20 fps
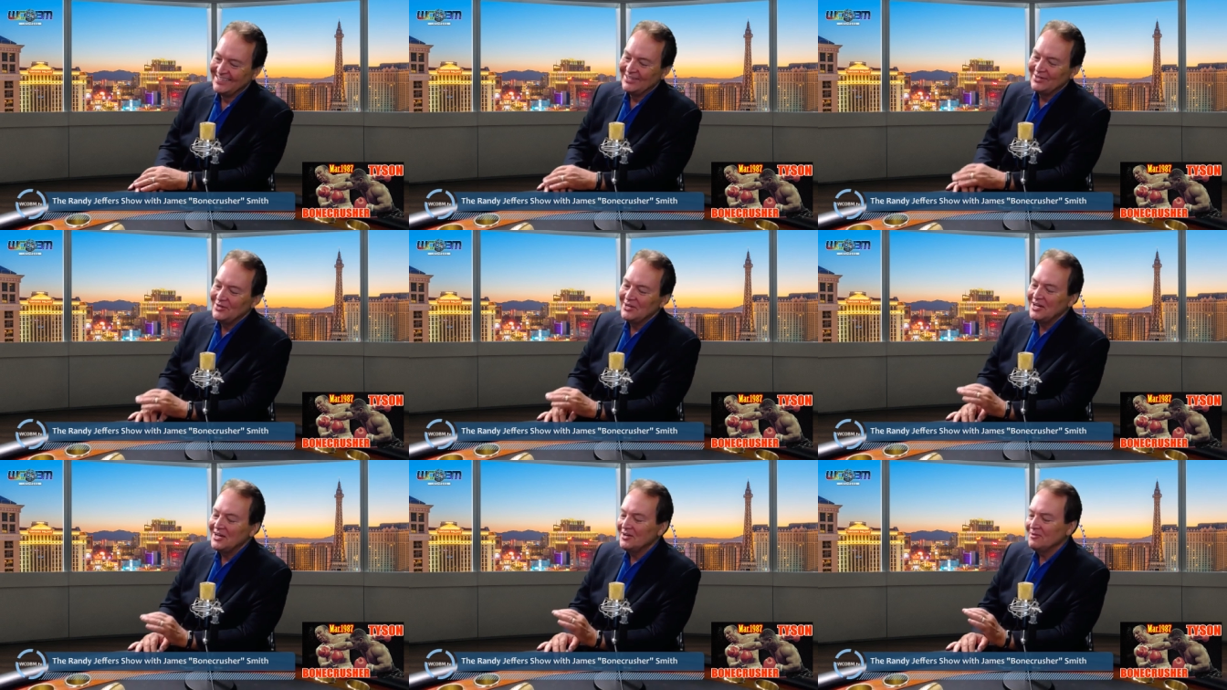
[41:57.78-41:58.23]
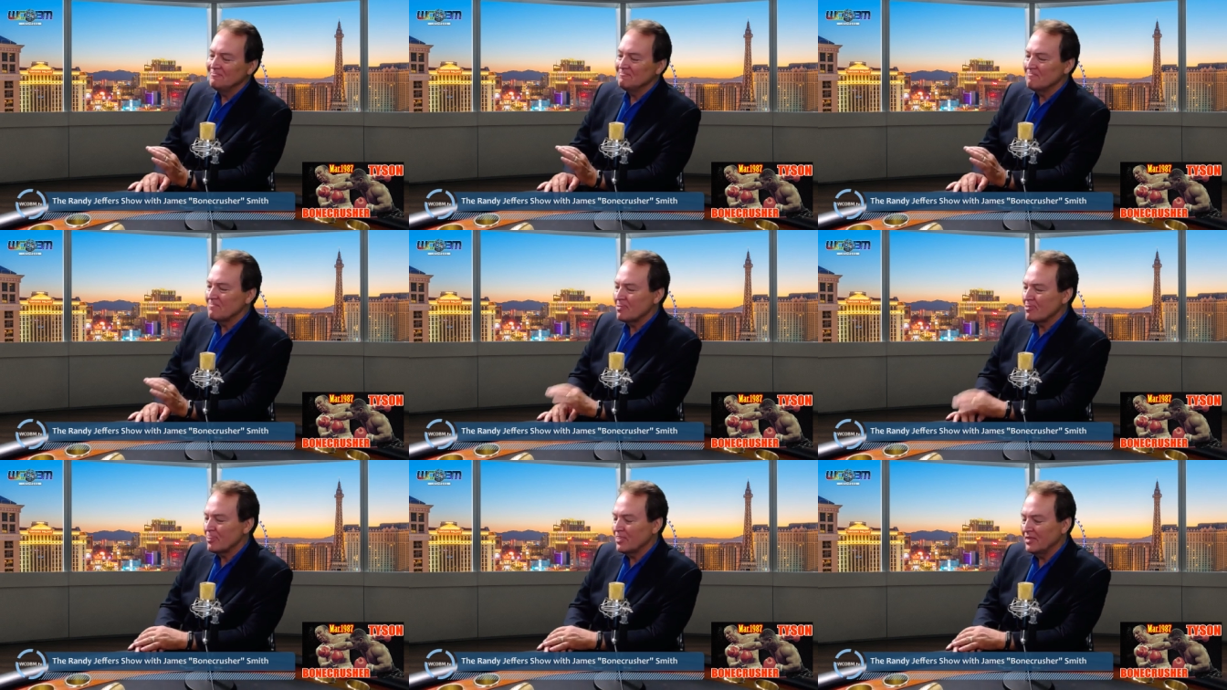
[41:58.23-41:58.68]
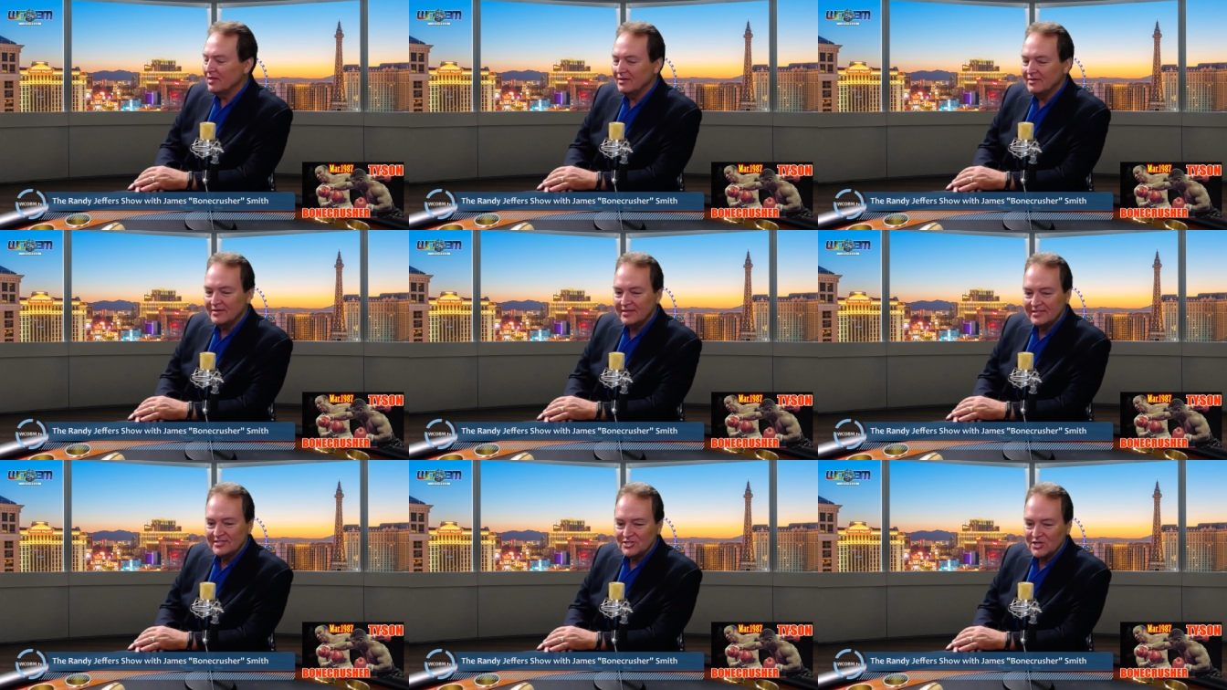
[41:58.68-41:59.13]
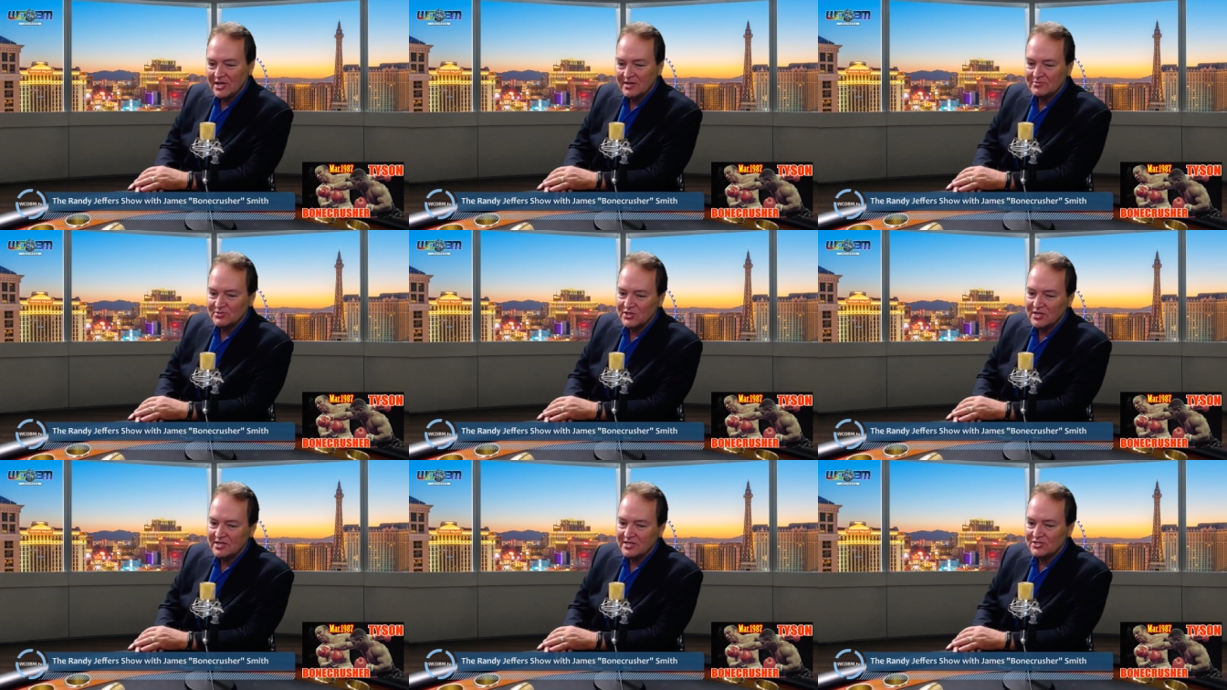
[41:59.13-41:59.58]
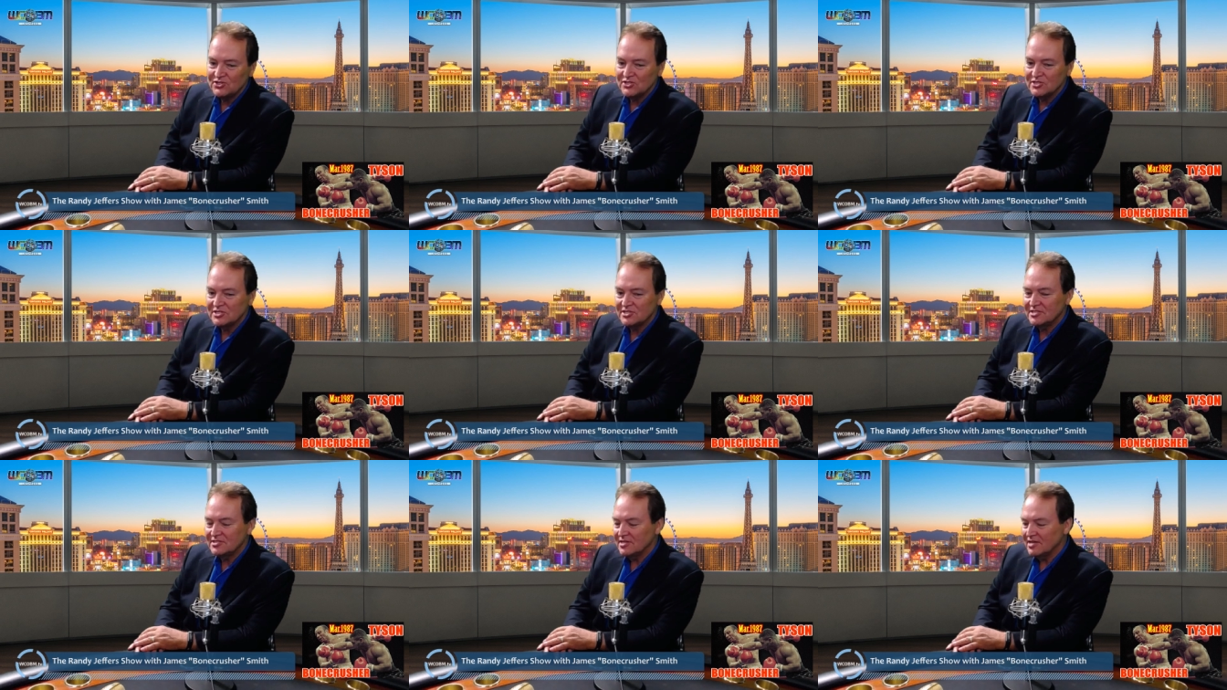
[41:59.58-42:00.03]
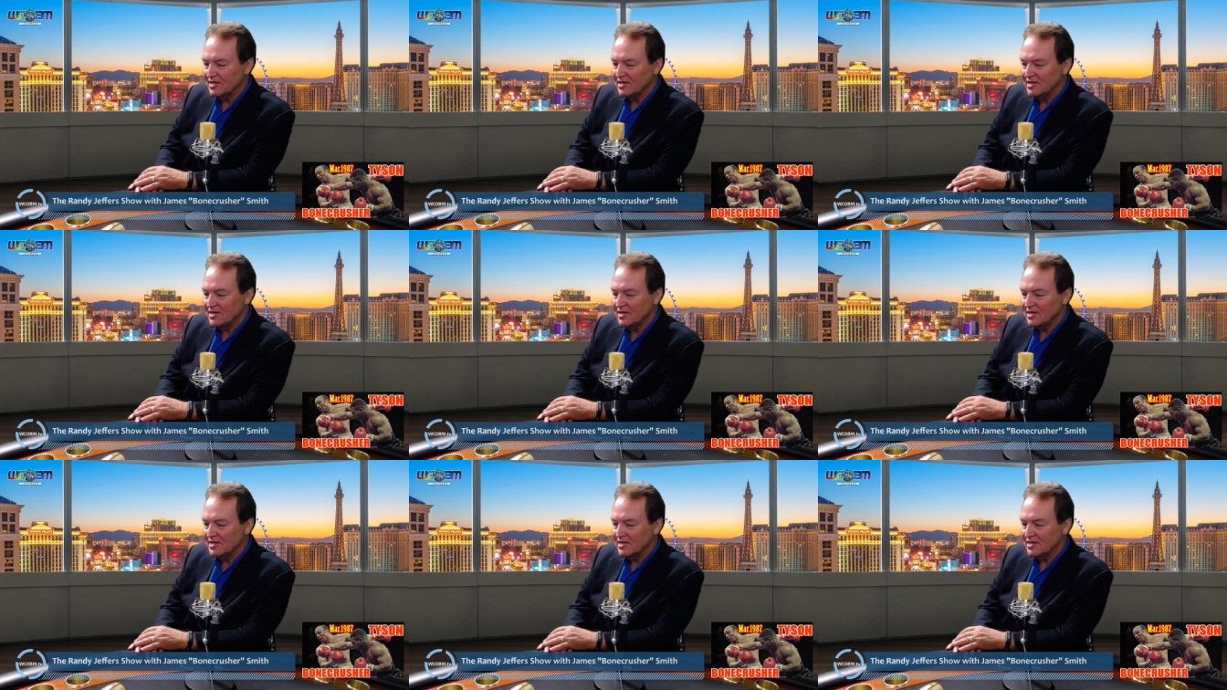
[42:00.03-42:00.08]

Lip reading: Well, James, it is just